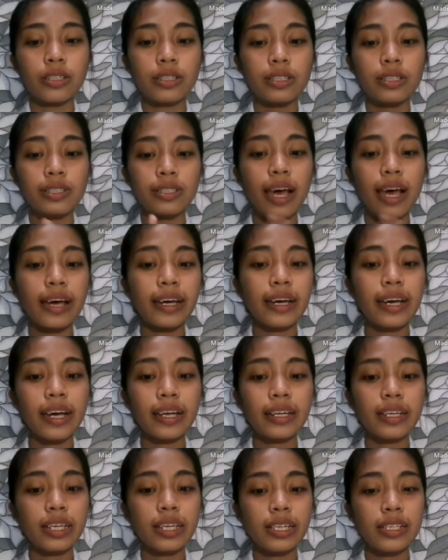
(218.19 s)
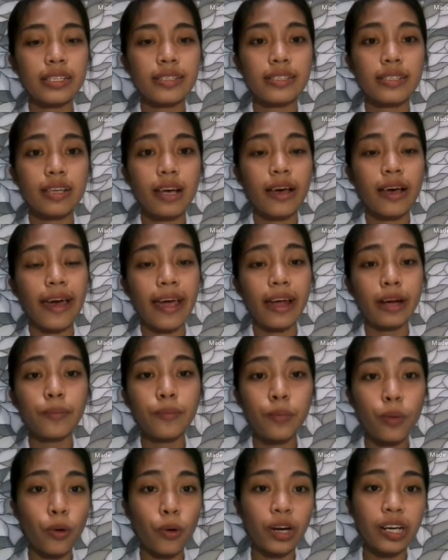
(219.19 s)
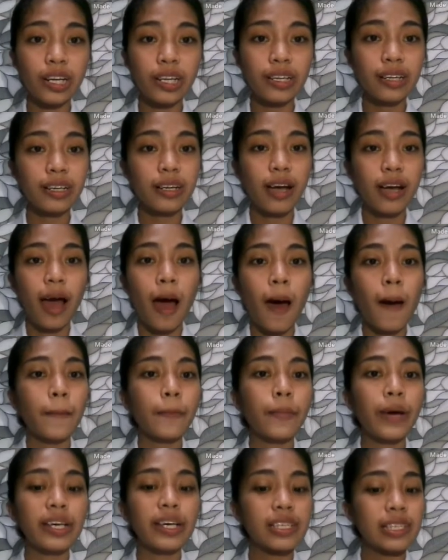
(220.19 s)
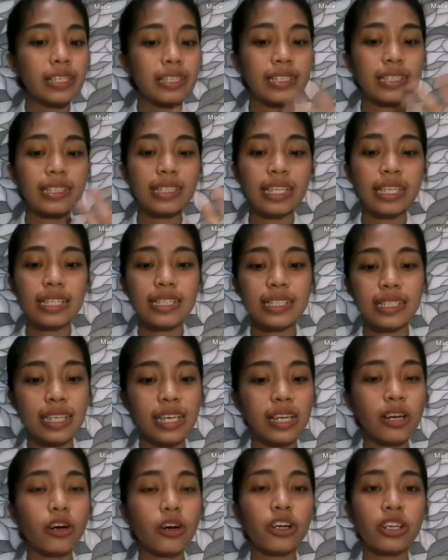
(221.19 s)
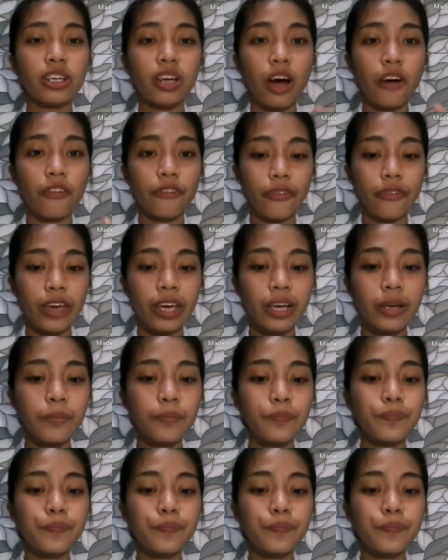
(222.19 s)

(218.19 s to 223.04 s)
Second is airborne by sneezing or coughing